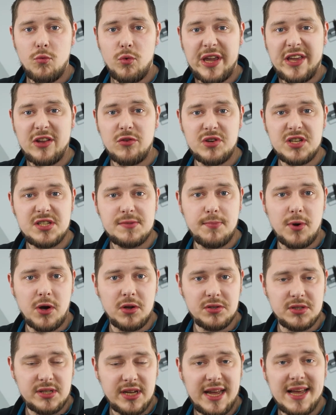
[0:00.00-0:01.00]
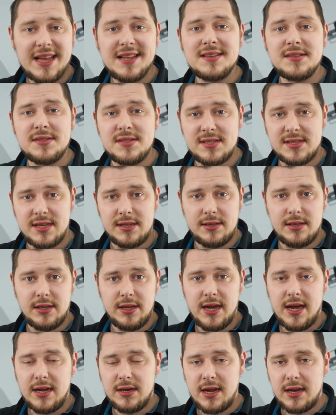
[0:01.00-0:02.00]
we can respond
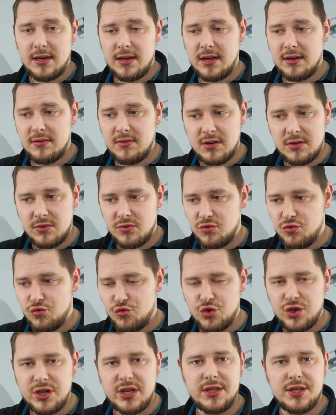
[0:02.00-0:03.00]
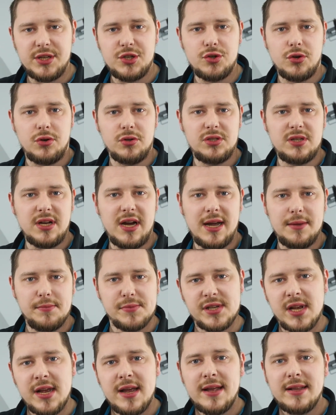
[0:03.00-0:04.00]
instantly and, and, and in really short
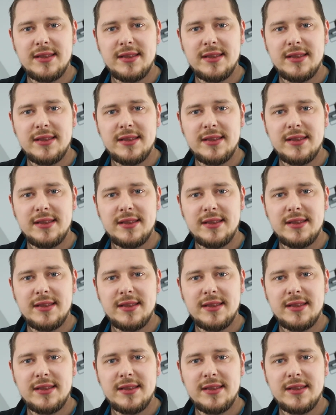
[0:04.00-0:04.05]
times.